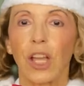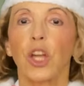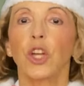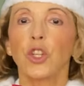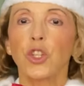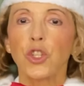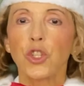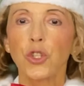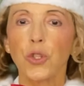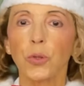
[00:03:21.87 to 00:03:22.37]

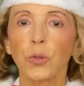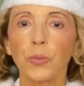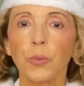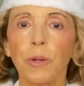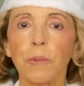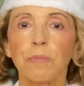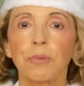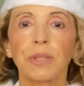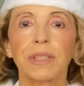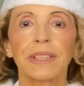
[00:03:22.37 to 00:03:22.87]
should
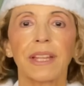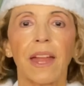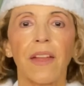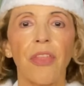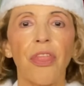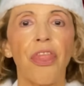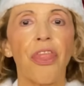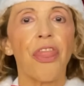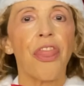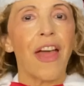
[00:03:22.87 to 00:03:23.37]
we
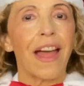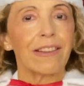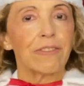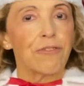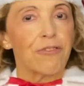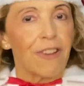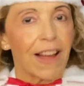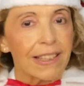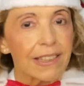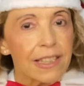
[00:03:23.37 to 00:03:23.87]
pretend that
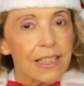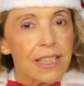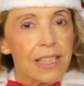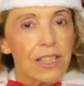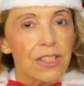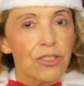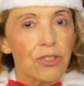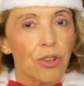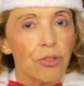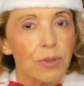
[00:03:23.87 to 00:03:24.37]
fantasy
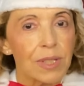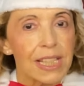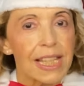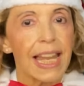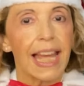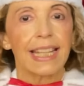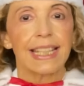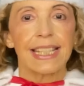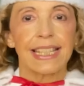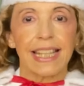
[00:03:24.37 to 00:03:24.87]
stories
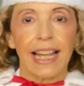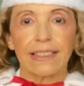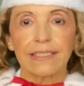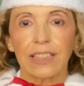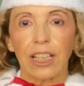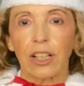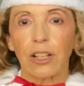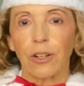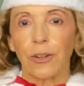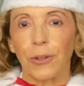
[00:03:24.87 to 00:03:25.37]
like
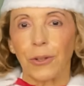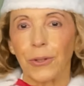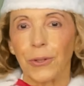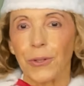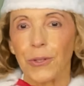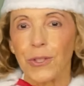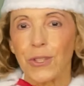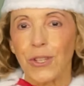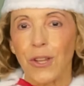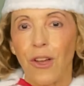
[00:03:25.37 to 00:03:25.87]
Santa
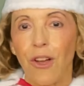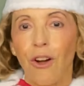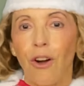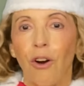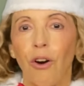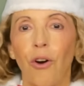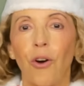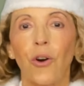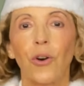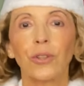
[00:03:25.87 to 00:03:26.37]
Claus
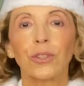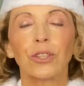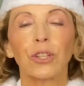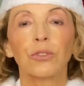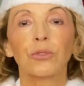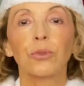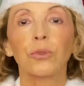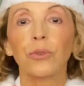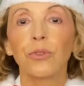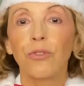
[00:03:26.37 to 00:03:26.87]
or the
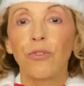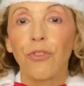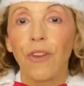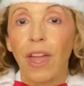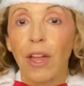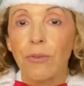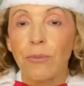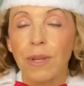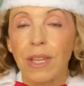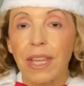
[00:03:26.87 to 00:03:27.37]
Tooth
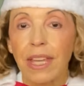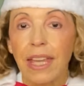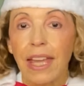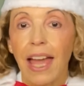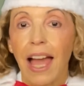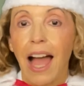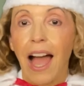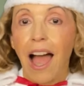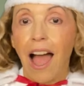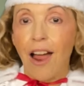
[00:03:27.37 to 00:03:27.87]
Fairy
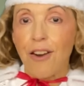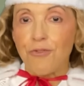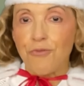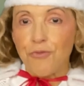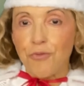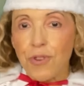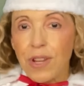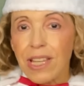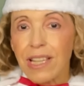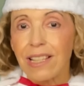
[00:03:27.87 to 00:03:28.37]
are
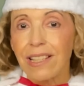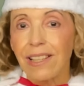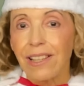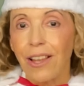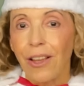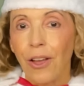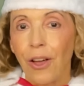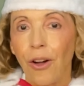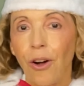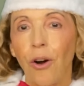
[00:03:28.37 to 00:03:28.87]
real,
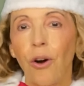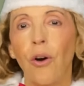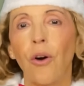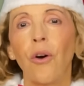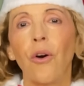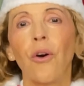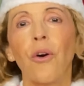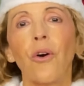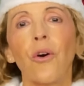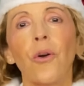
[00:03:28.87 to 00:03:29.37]

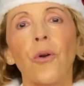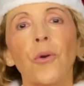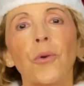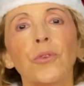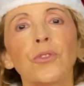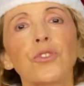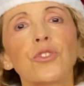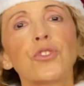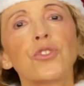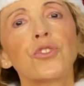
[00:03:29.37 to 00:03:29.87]

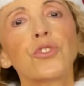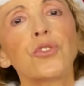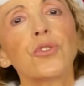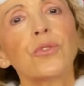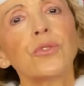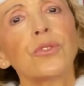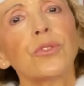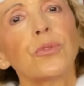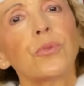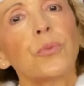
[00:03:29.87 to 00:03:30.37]
or
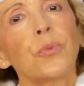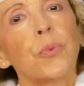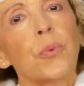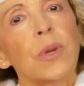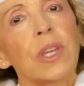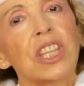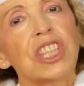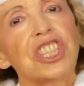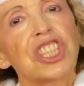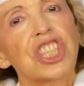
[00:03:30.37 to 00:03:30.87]
should
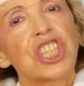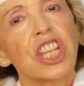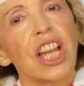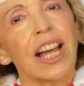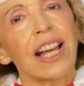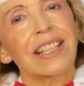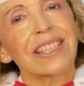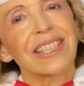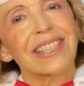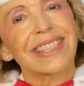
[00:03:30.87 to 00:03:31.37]
we
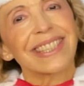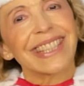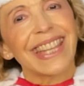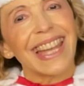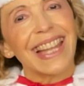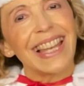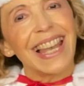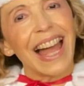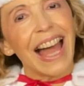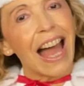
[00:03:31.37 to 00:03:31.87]
just
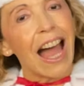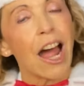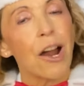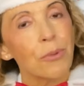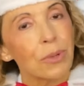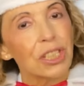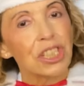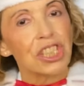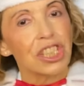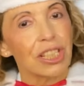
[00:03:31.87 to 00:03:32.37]
tell
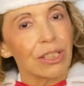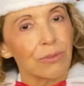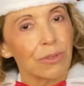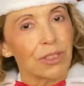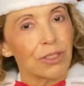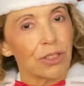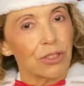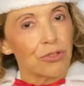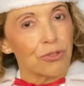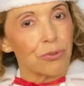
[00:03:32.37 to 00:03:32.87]
our
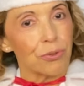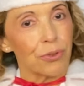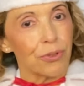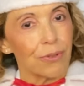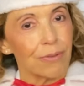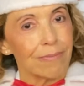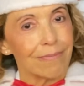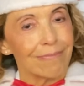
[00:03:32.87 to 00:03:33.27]
children the truth?